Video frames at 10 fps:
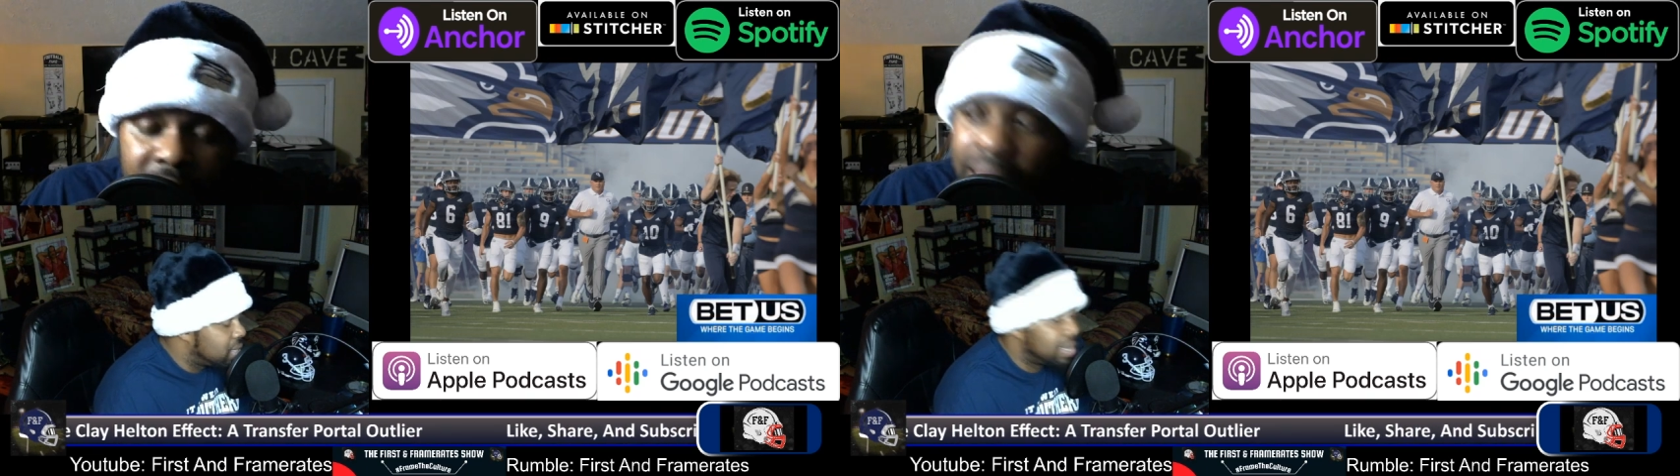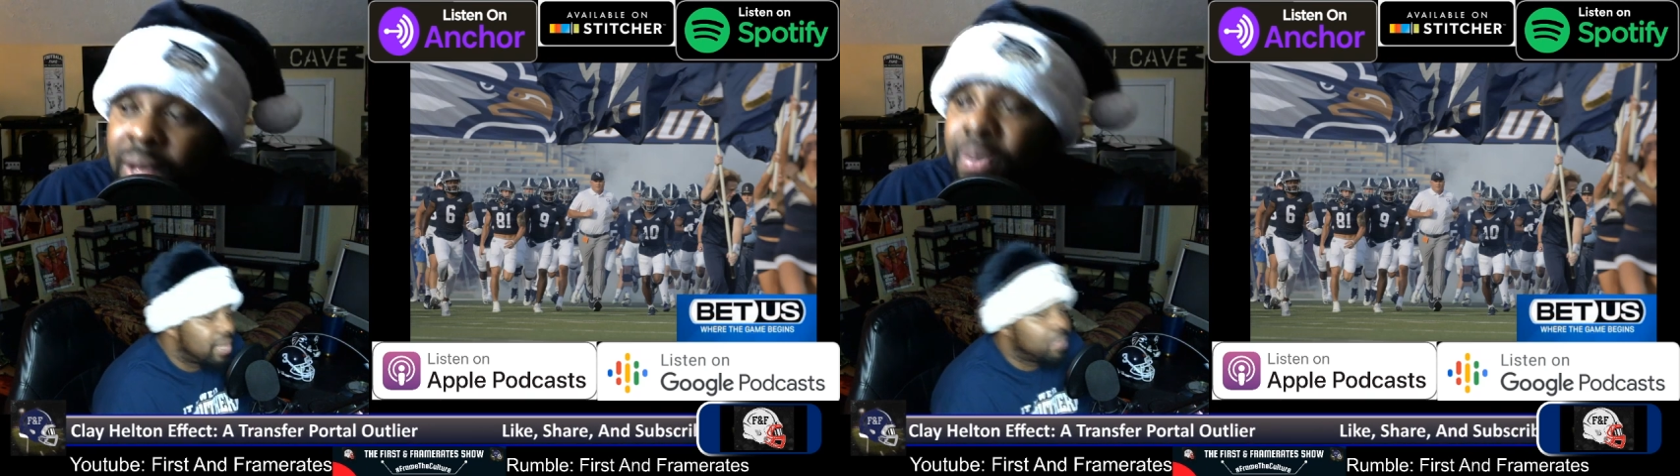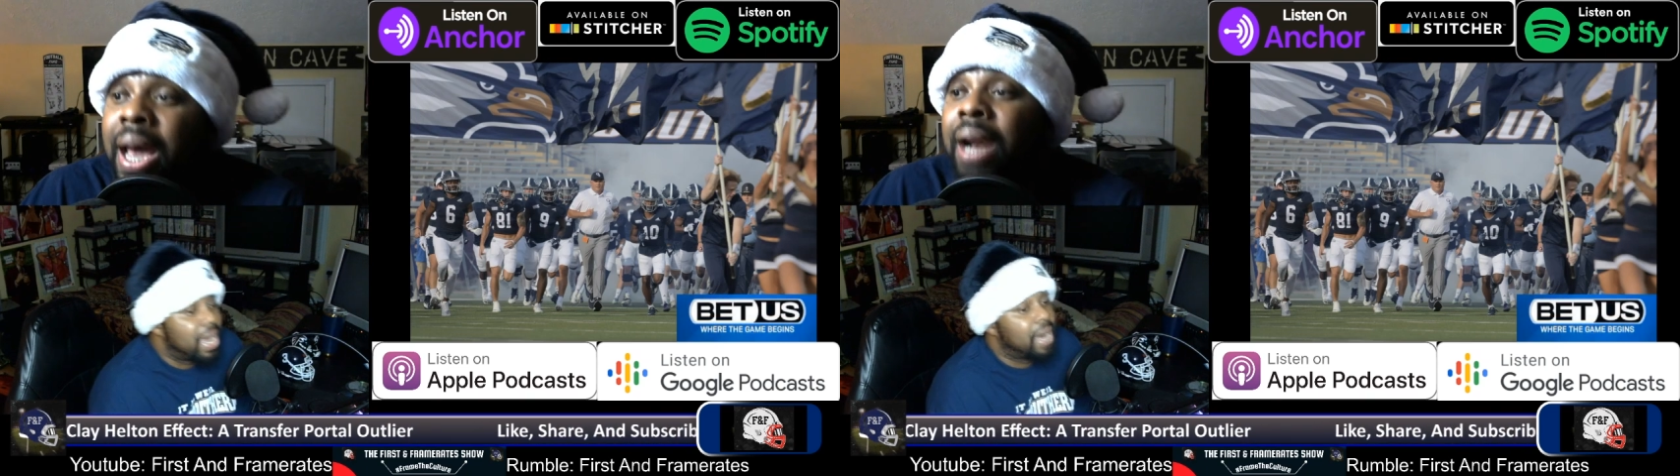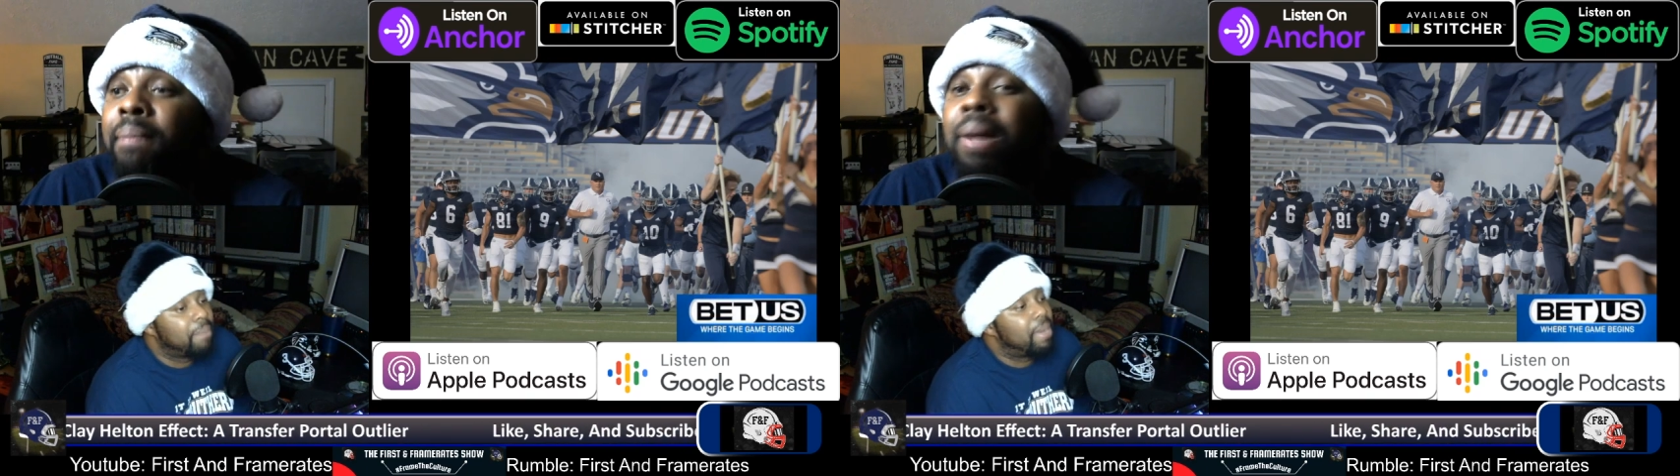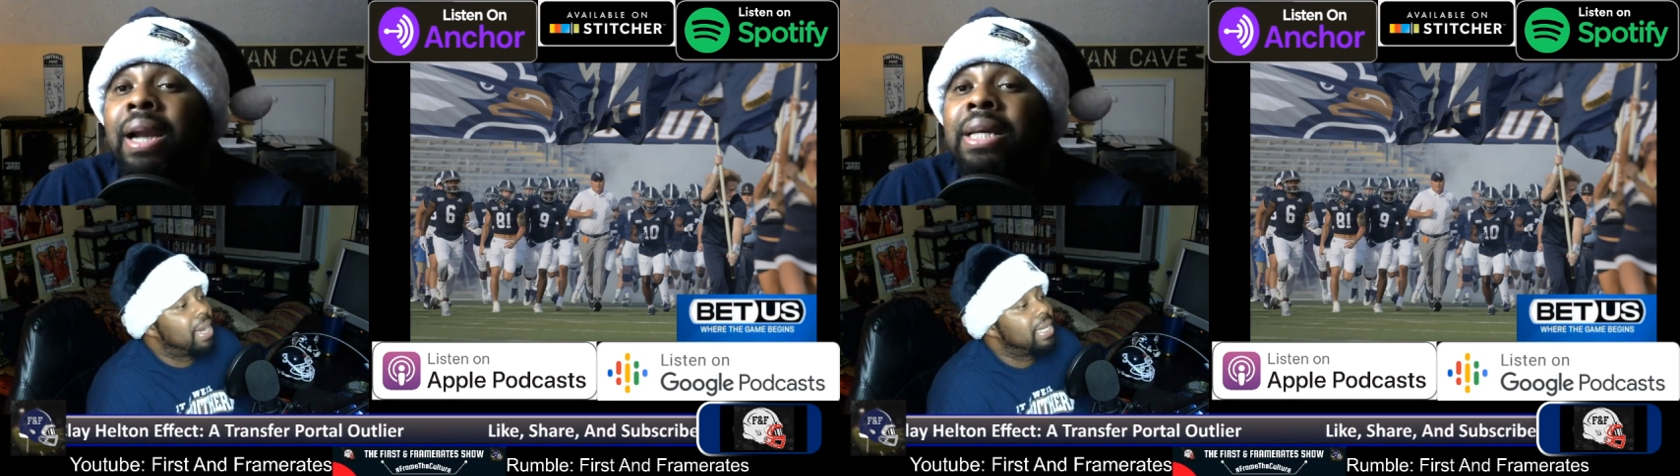I think we got
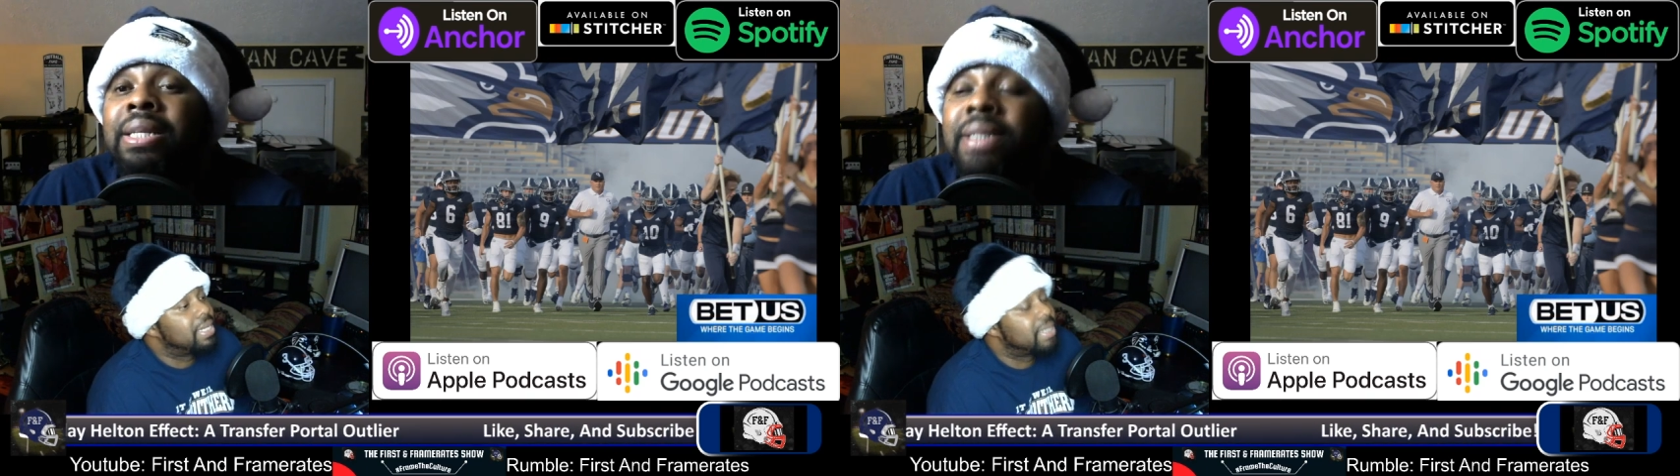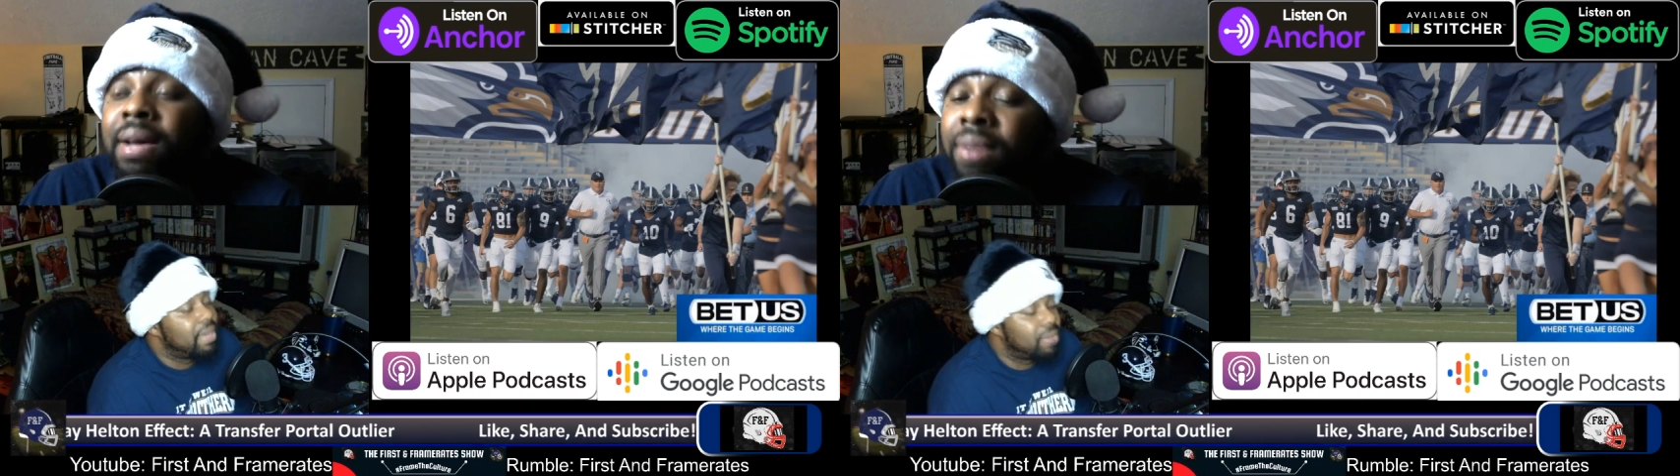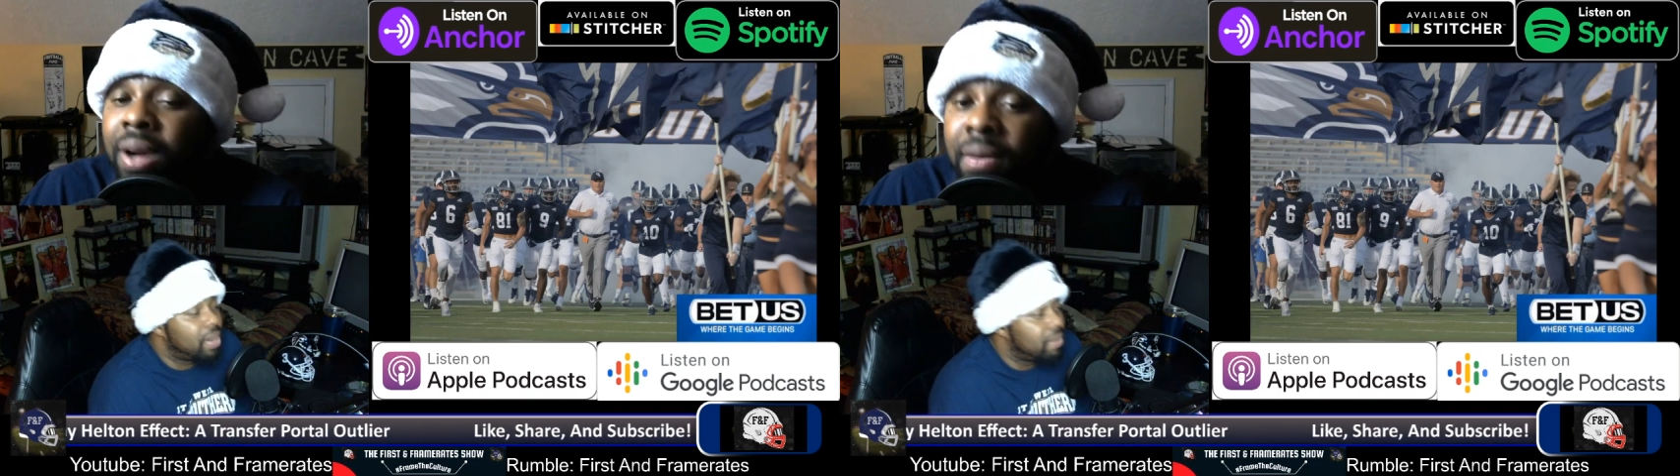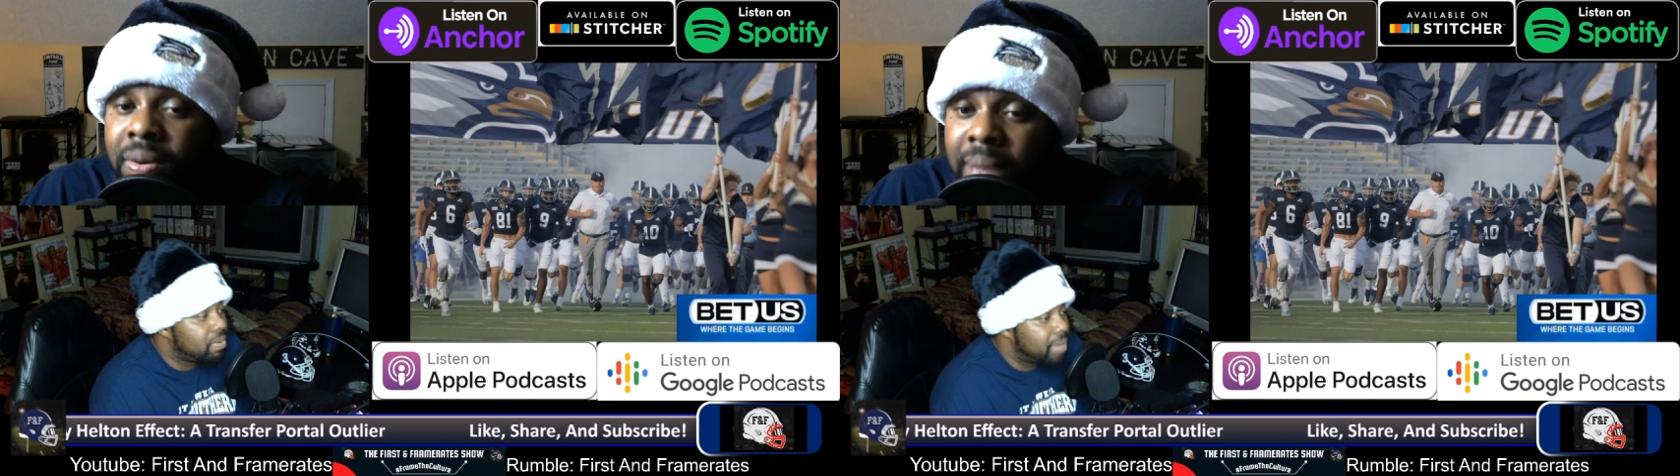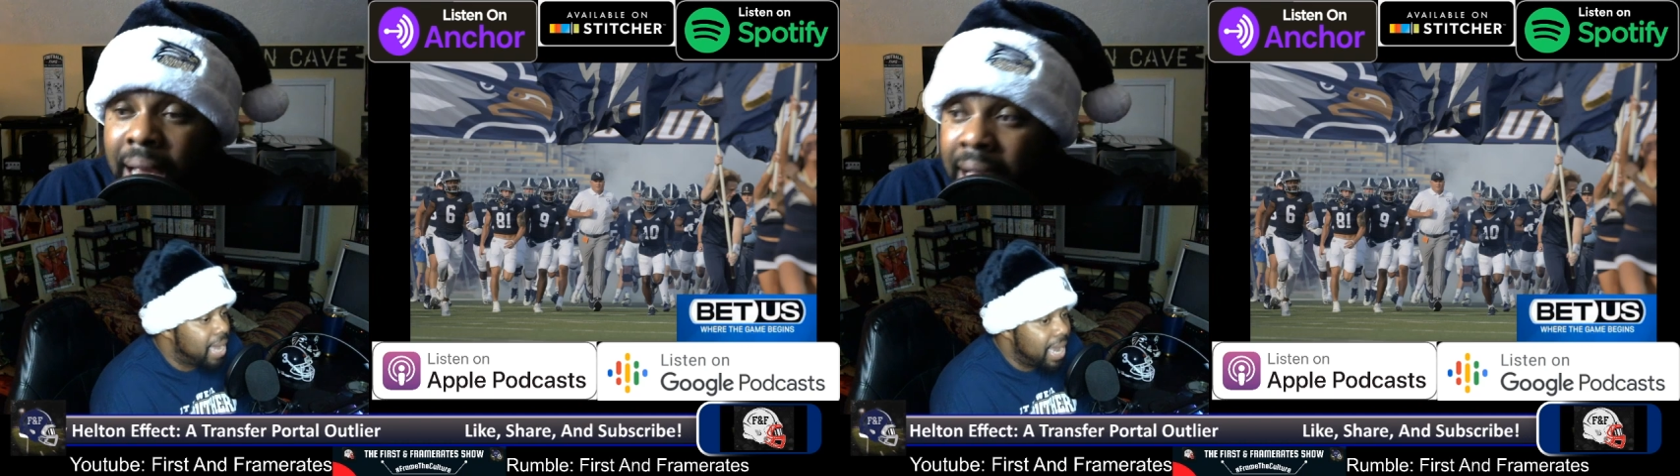about at least seven of
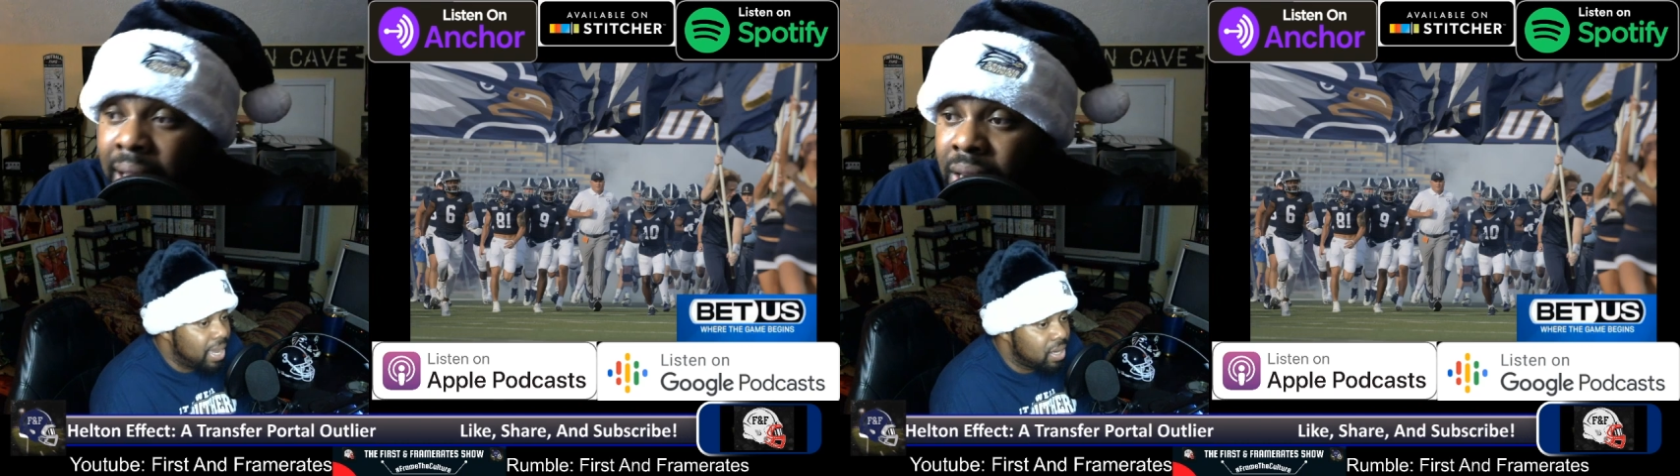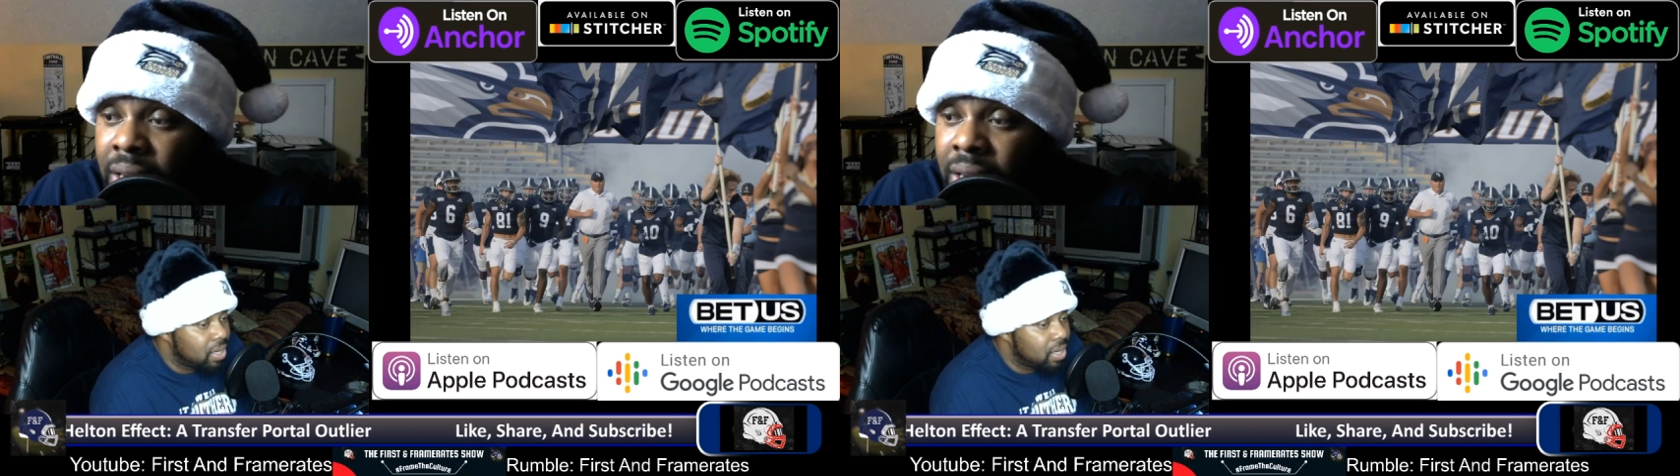them, eight.